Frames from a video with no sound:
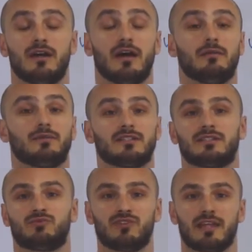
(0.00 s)
because
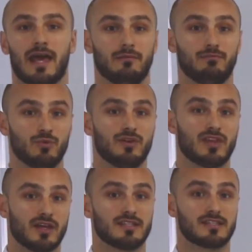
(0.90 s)
it will really help you with
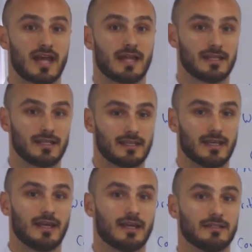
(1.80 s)
understanding
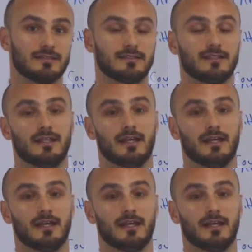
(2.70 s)
and